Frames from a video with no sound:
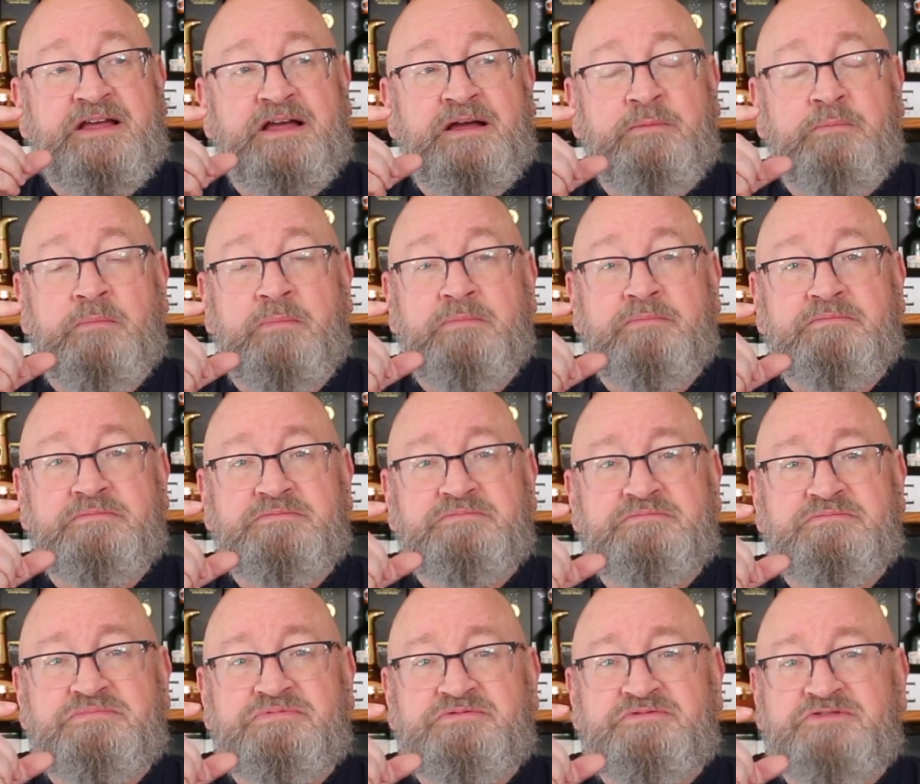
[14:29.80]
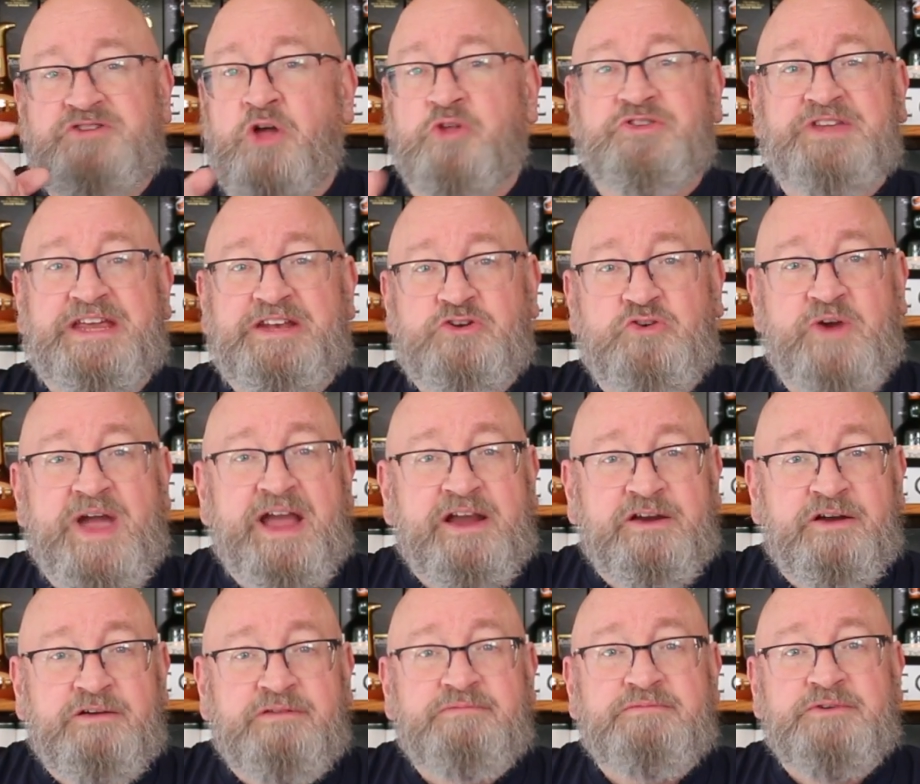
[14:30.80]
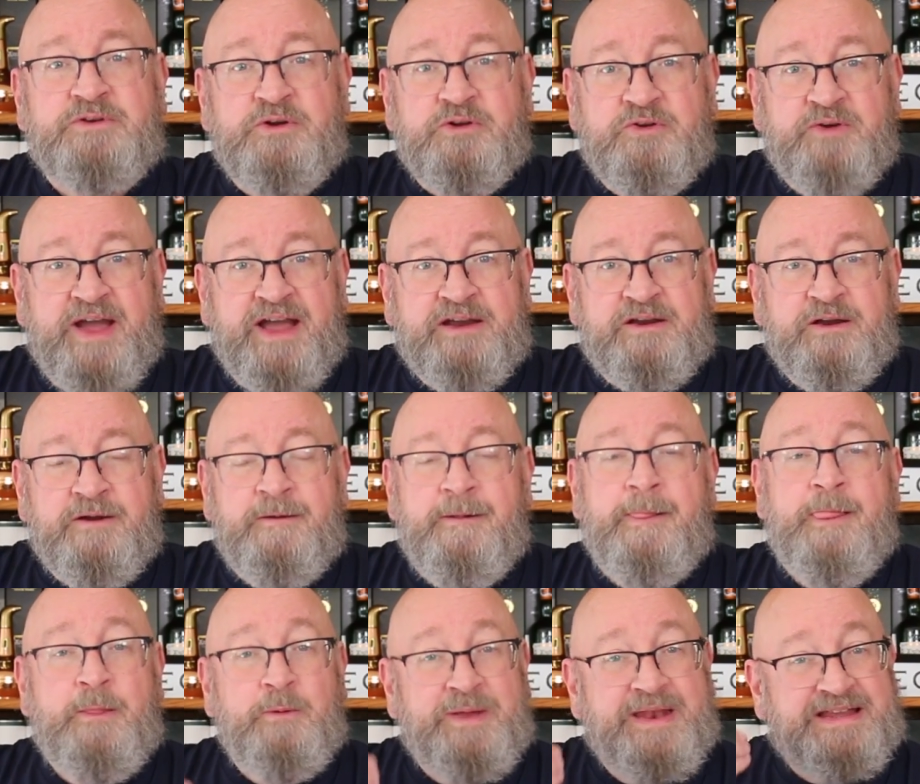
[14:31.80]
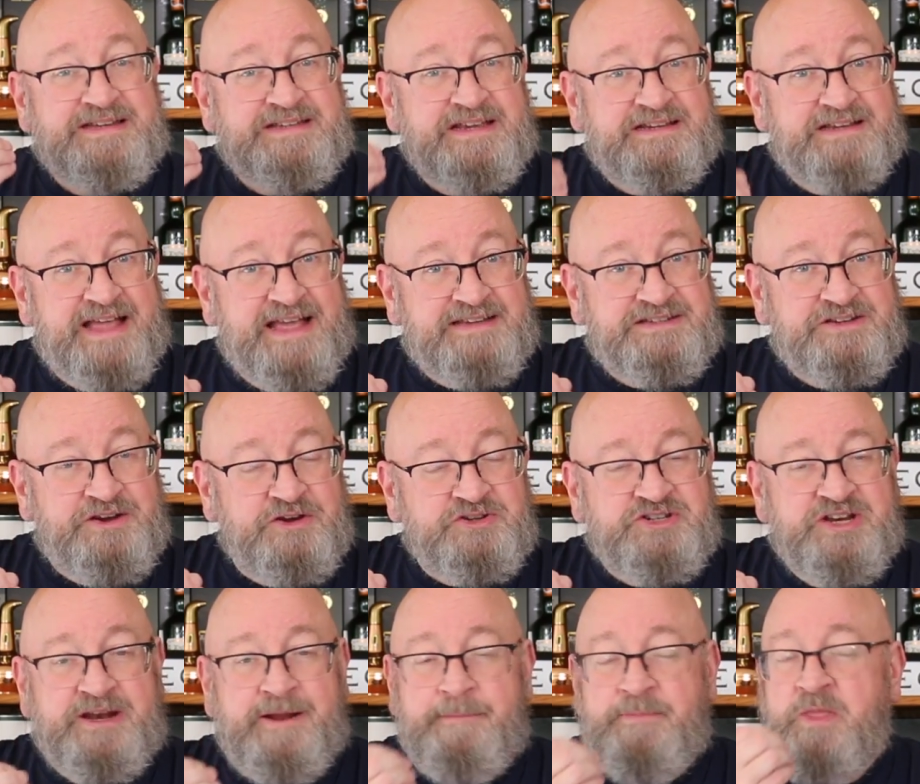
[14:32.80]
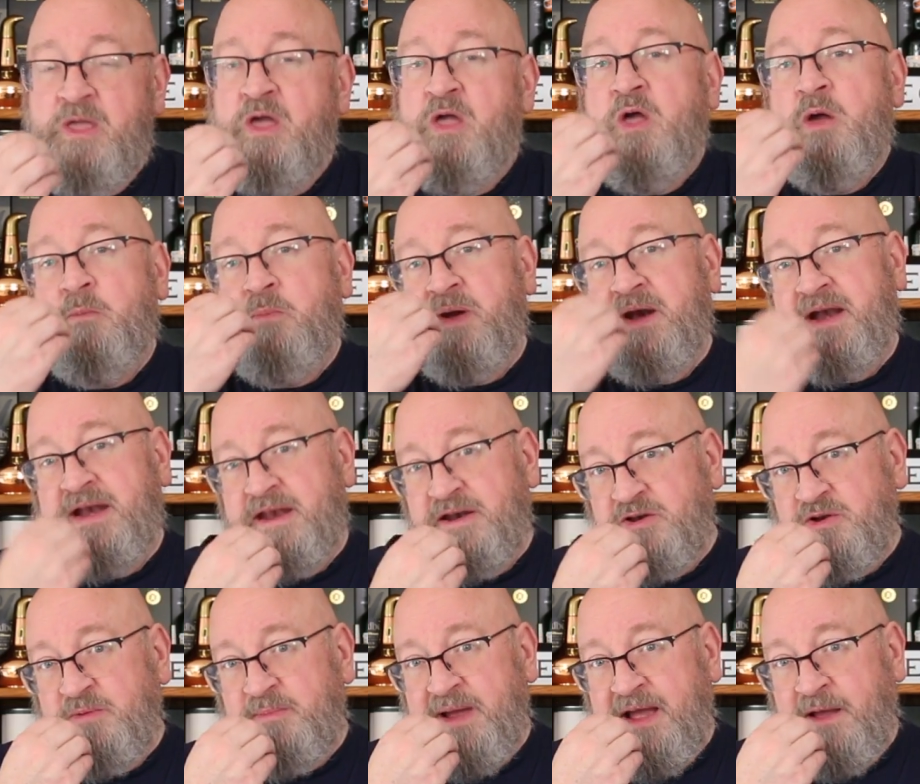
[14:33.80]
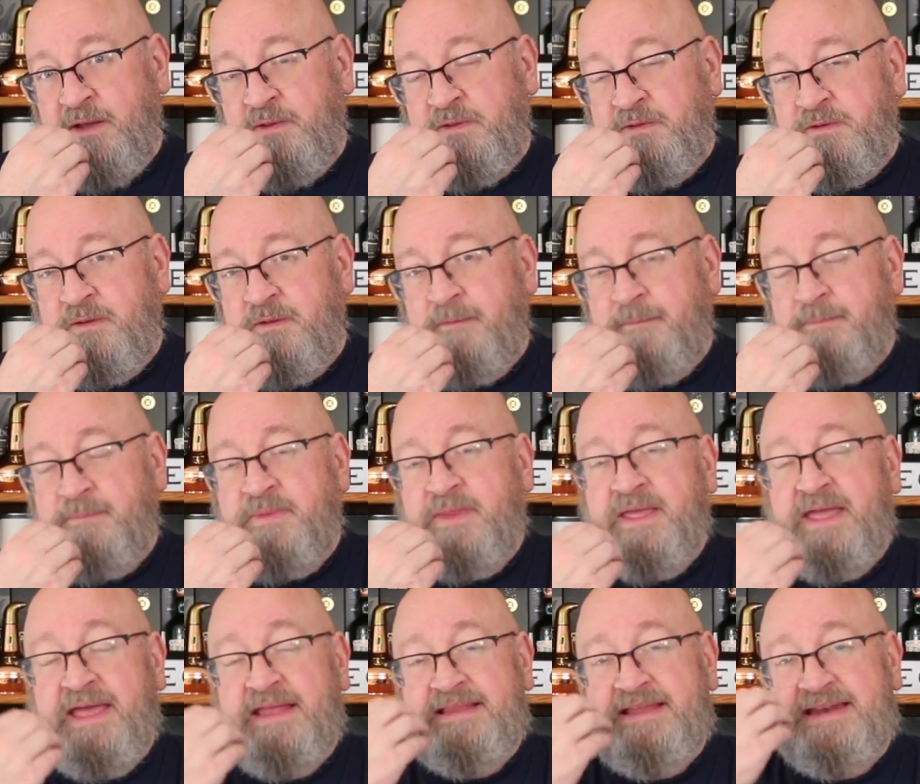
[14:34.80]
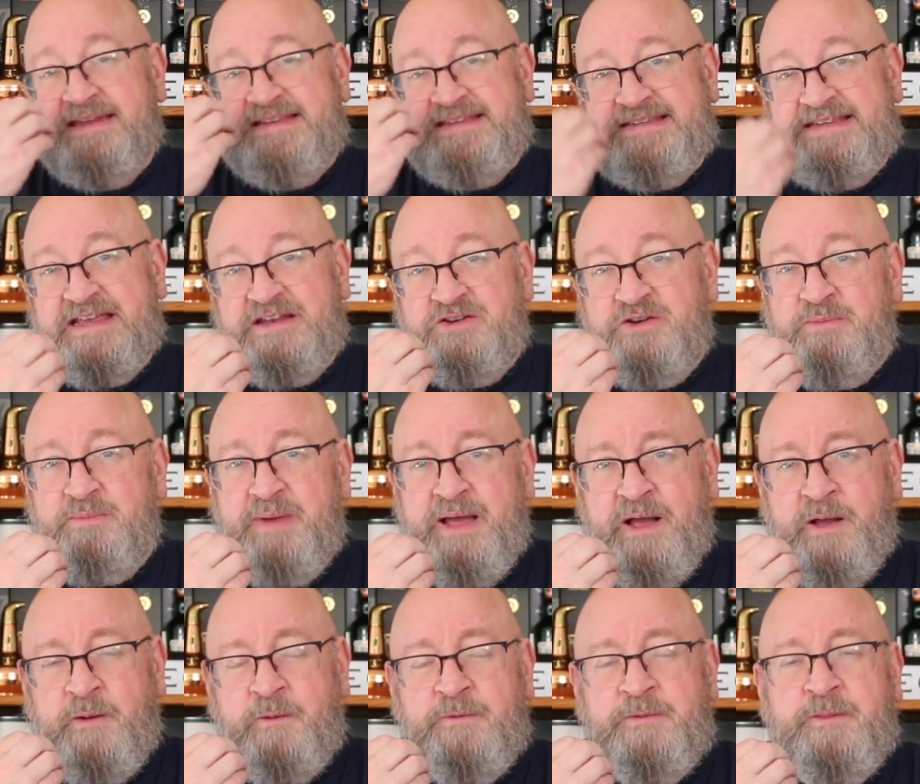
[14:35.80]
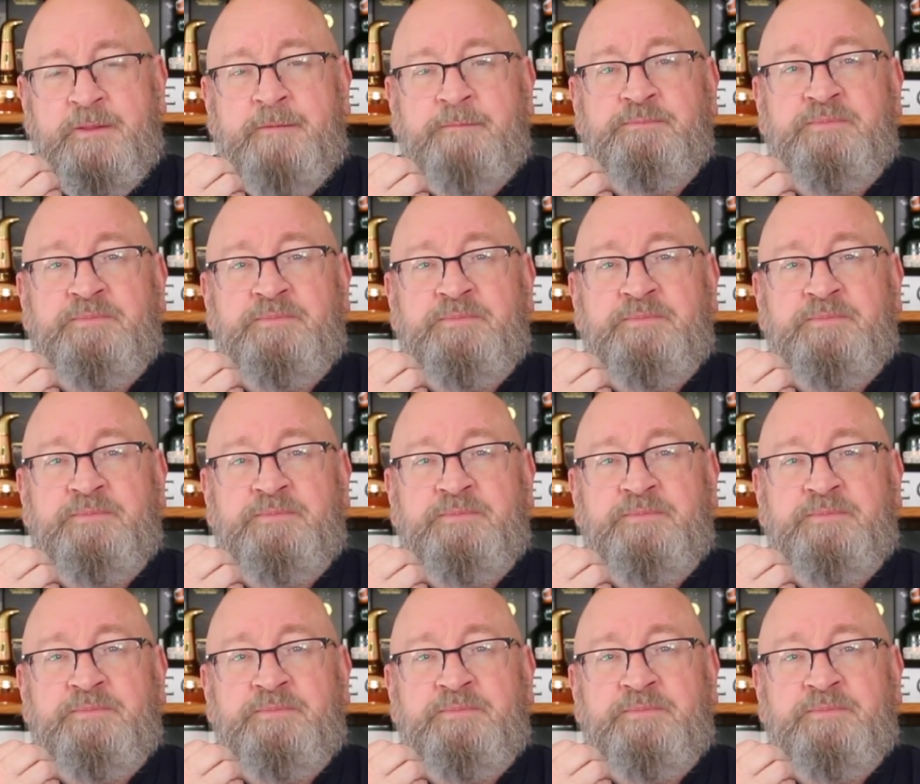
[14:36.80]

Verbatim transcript: um, saltine cracker, you know, a cracker that has, has starch in it, put it into your mouth and let it sit in your mouth